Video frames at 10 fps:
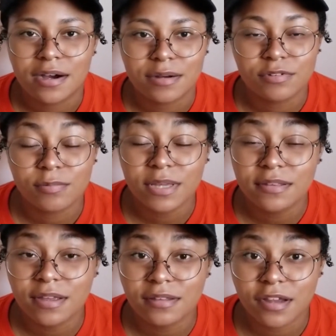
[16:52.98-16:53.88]

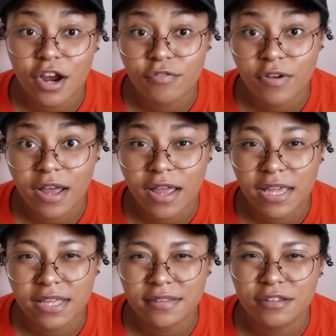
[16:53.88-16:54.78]
Simi's looking terrified
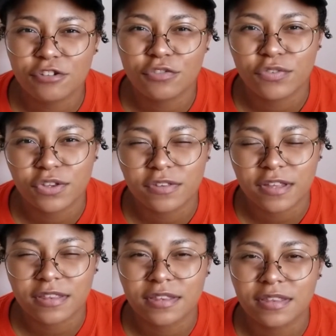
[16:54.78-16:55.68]
because he just feels
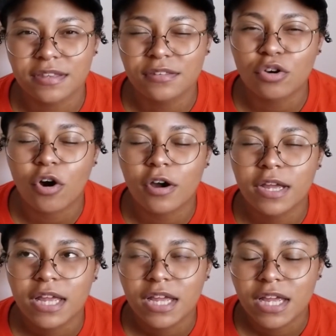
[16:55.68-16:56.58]
like this
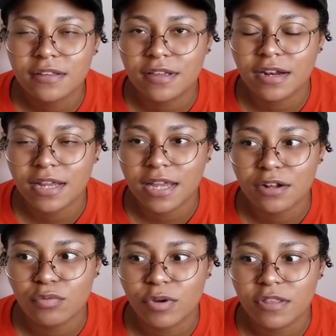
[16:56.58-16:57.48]
talk is going to
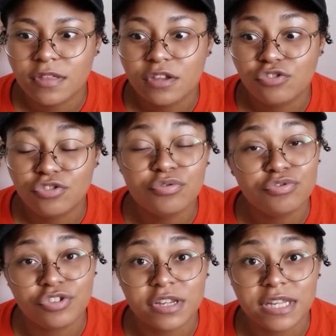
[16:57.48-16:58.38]
end with choose
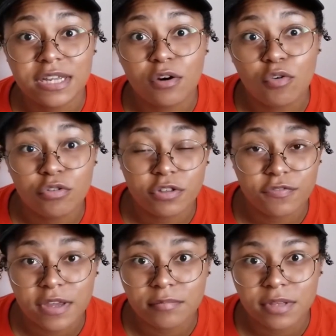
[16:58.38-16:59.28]
Jenny or the
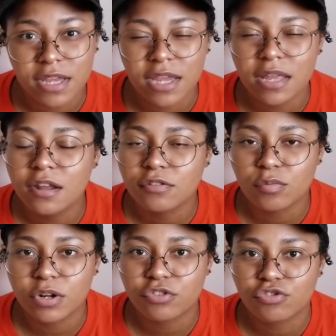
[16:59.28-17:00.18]
family. He doesn't
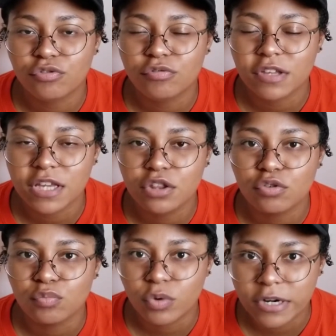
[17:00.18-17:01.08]
want to choose
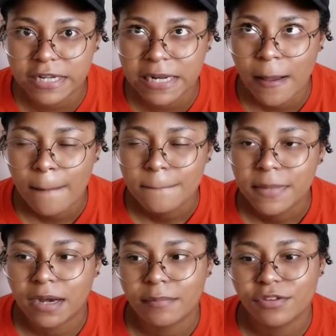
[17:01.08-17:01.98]
either one.
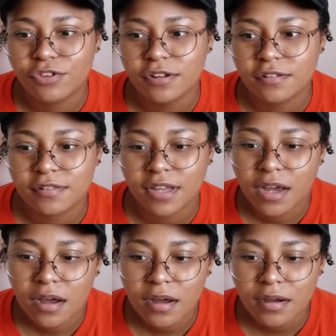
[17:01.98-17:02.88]
And Jenny's just like,
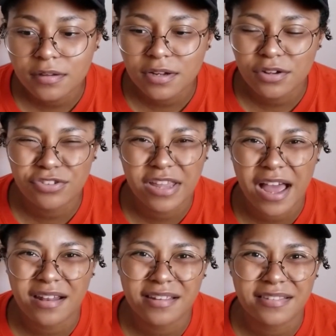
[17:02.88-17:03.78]
oh, she
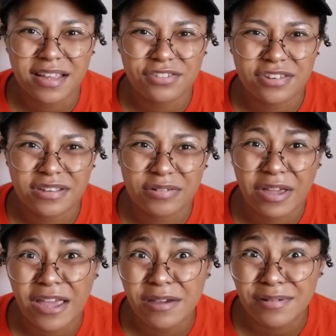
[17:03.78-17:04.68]
kind of looks like she's
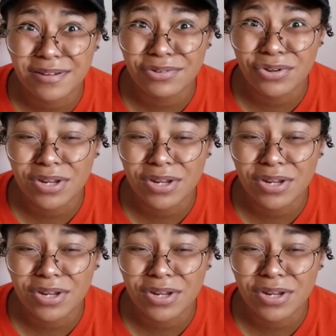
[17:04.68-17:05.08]
okay with doing